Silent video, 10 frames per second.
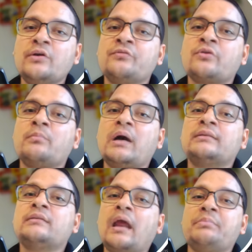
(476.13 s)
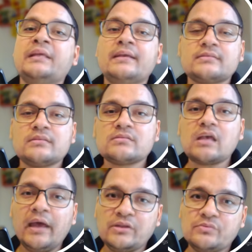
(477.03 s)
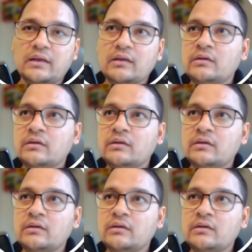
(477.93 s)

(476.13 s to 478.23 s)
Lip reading: from other applications as well.